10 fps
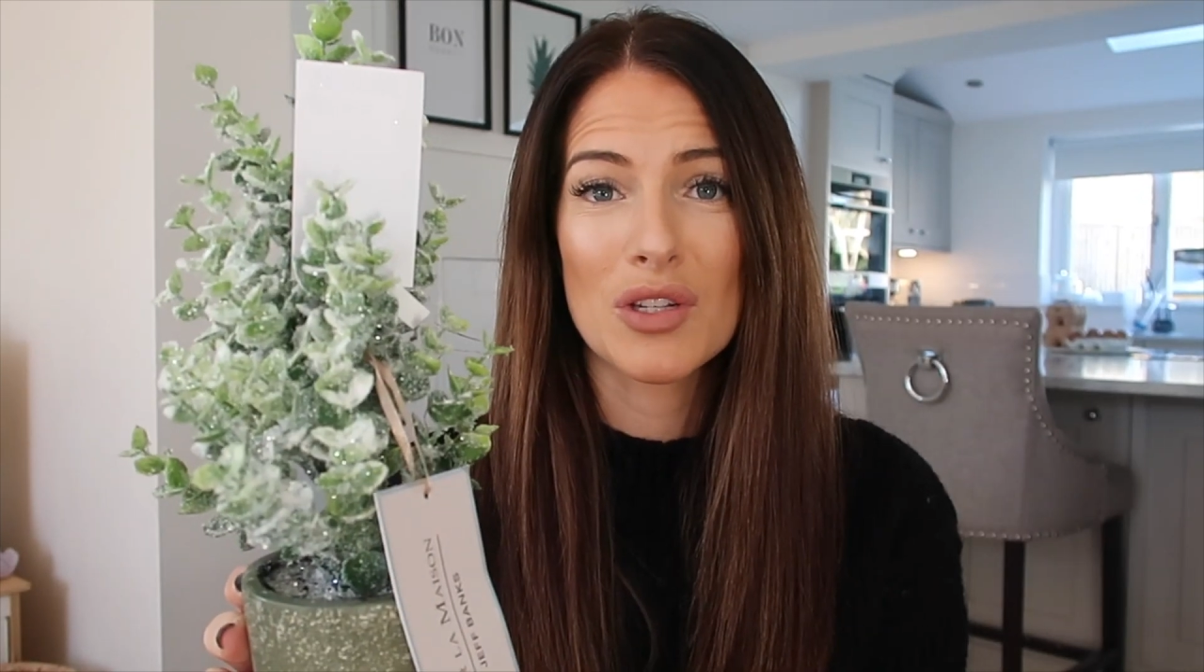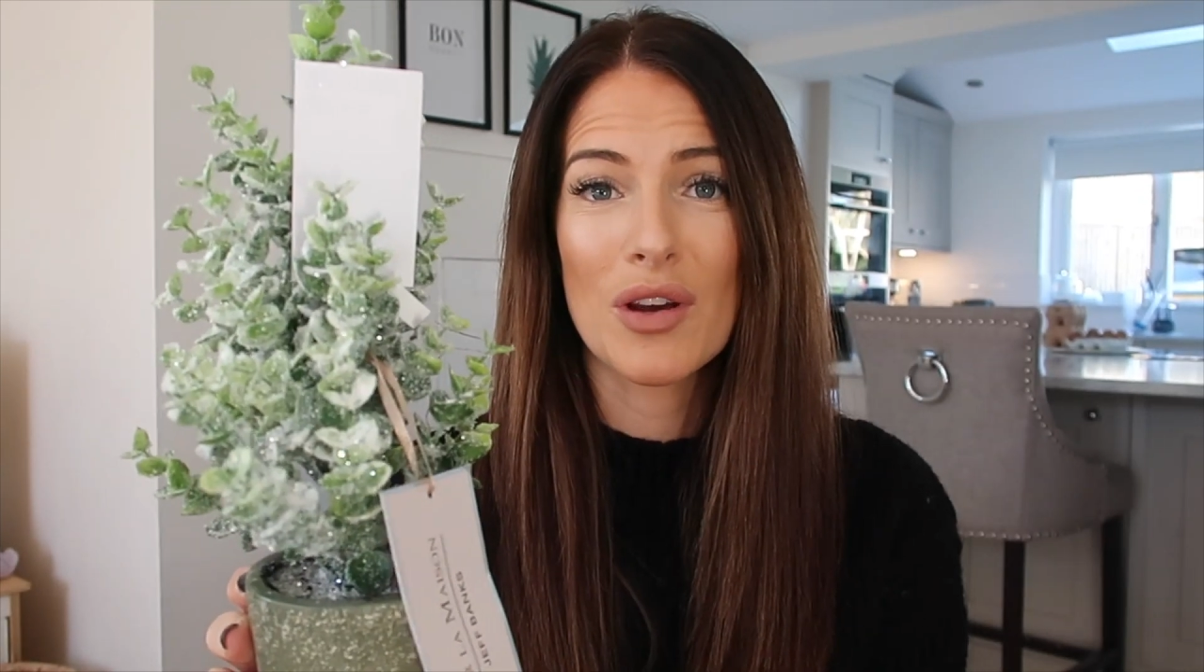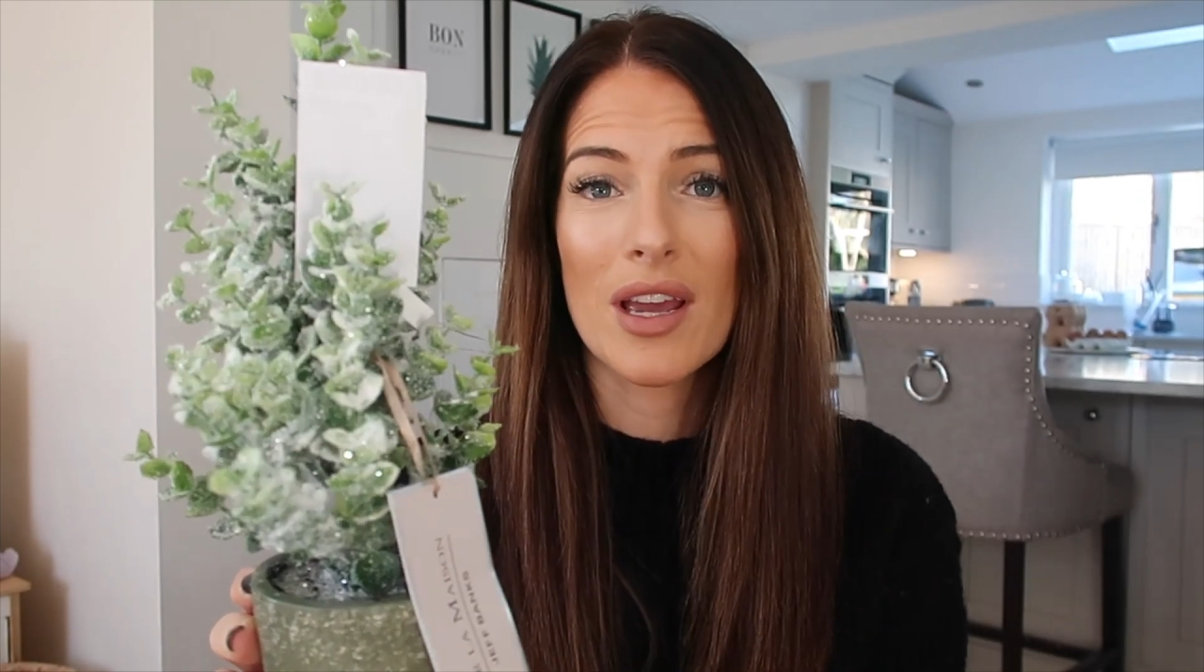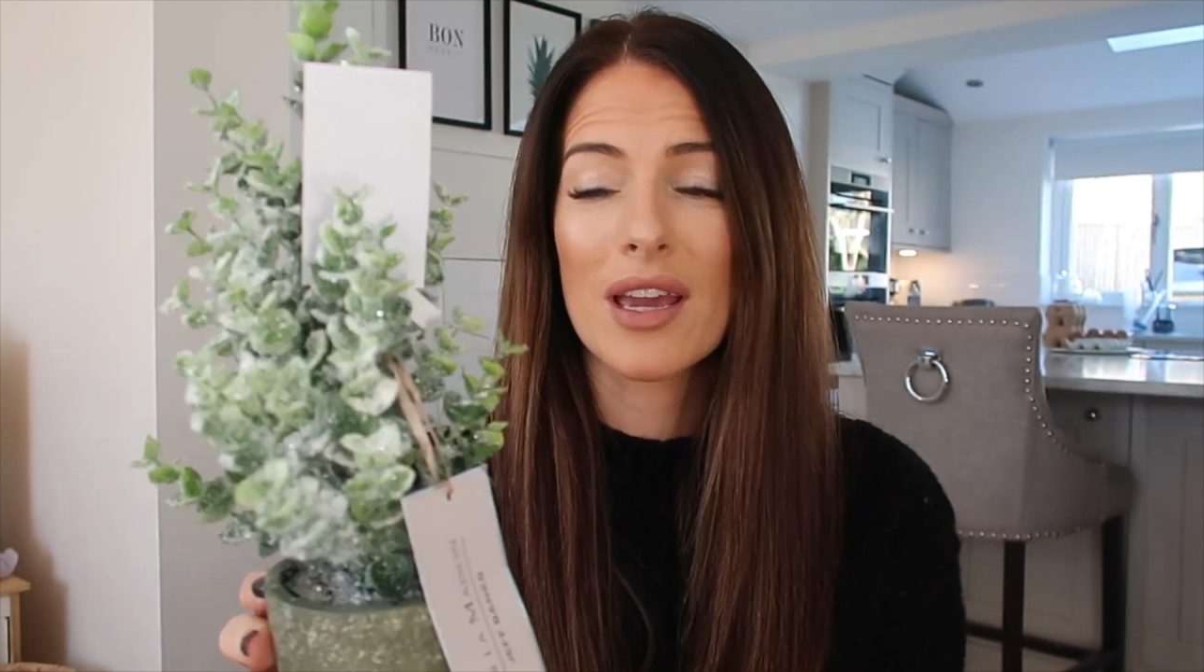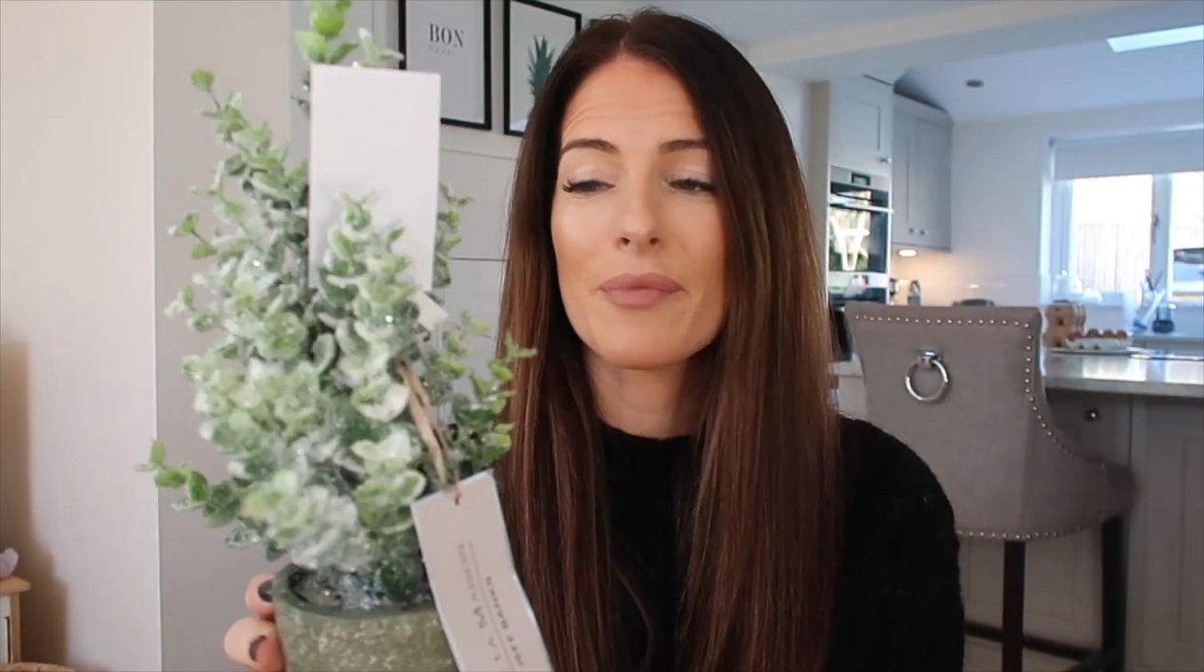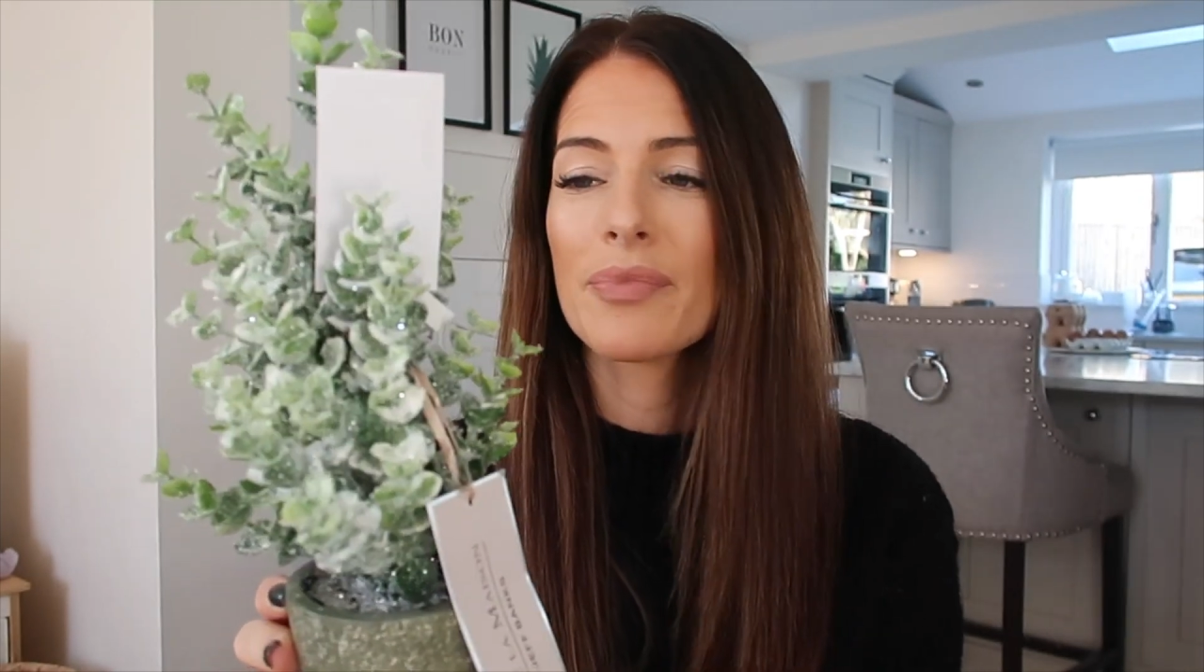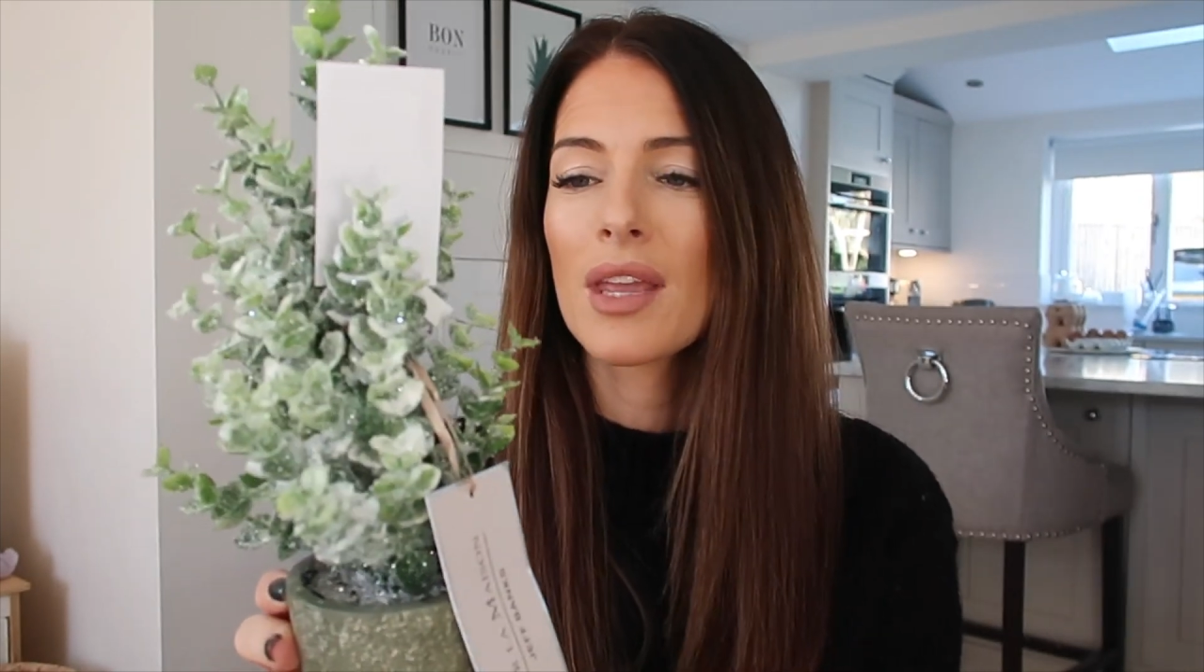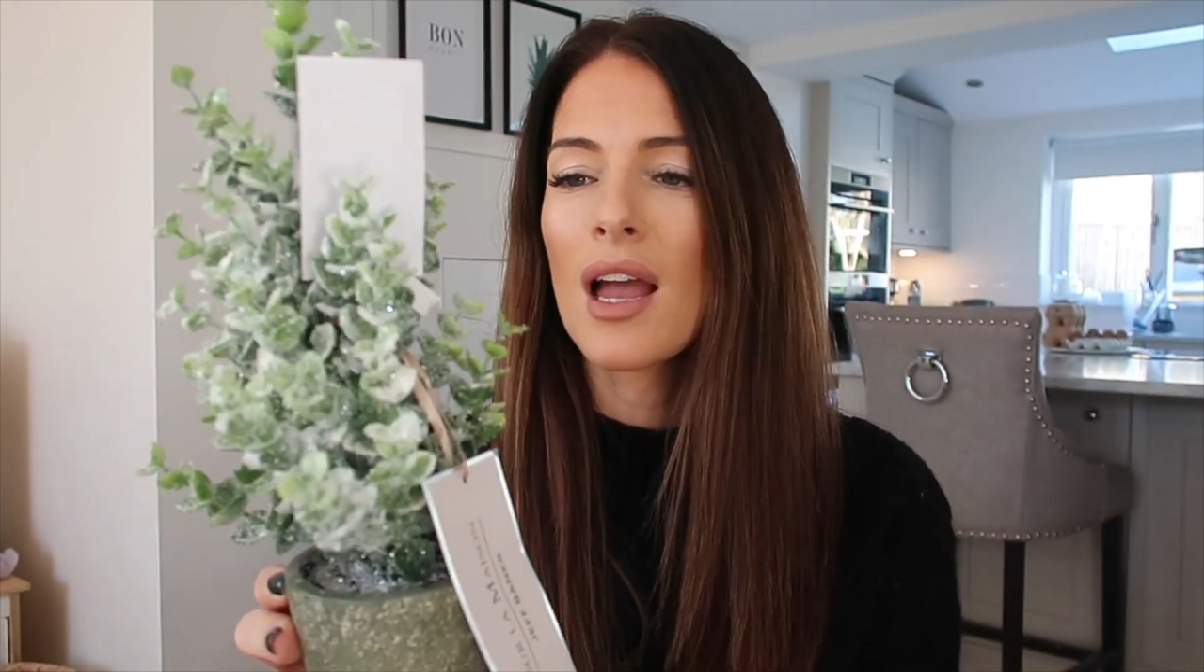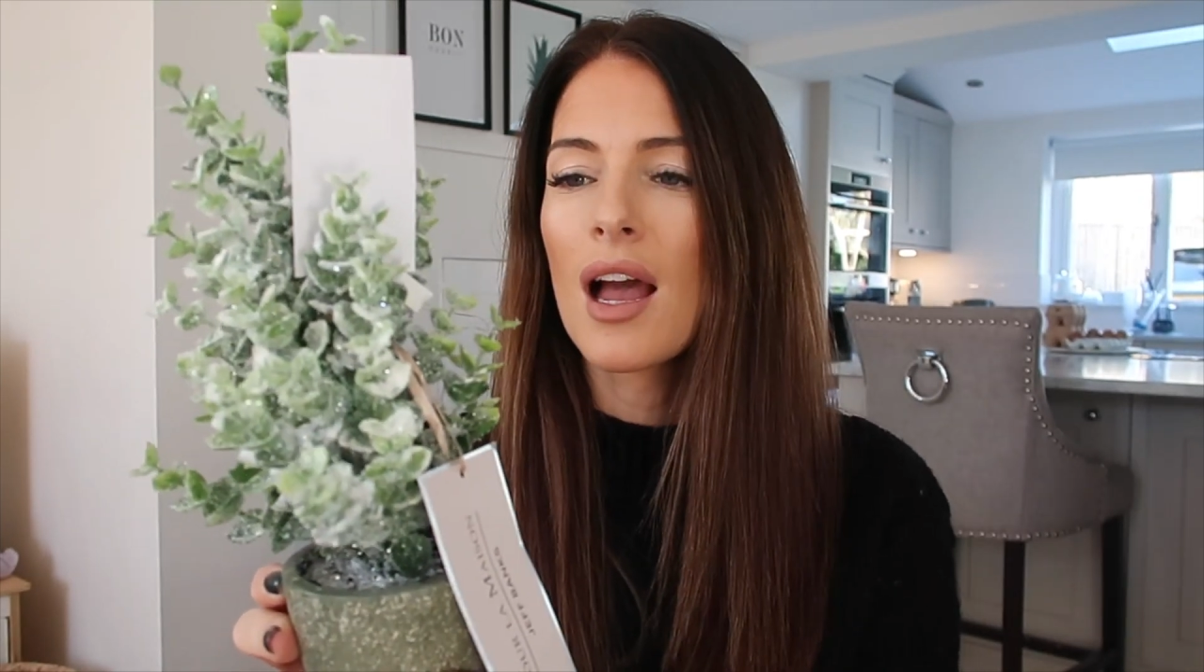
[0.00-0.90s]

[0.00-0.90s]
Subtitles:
tree.